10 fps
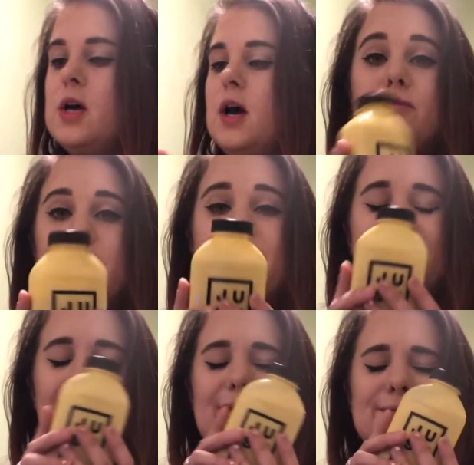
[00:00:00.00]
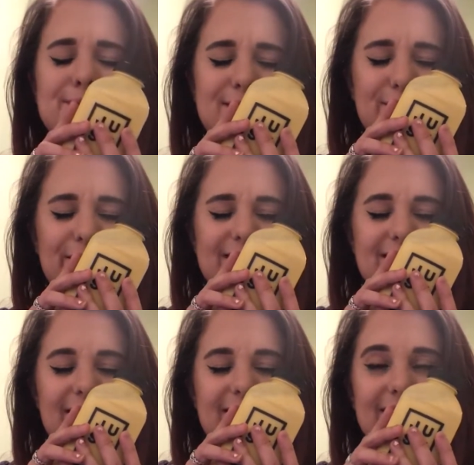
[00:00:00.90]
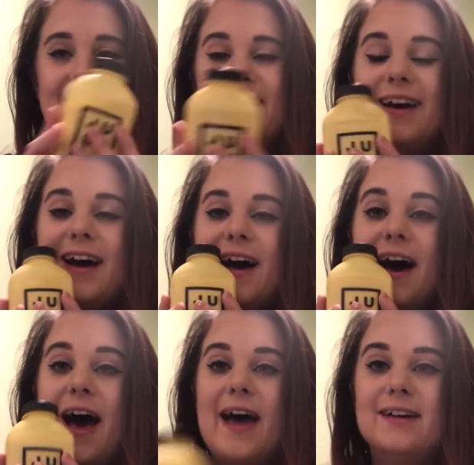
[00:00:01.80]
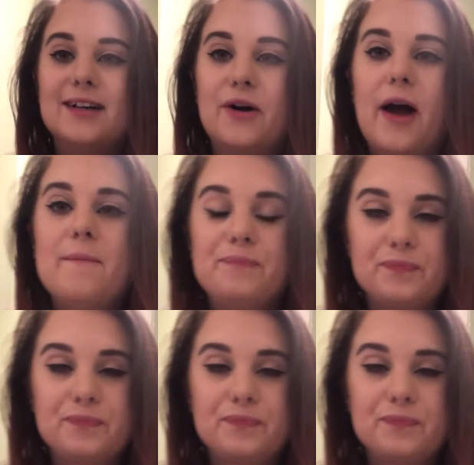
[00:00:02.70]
I'm so excited. Okay,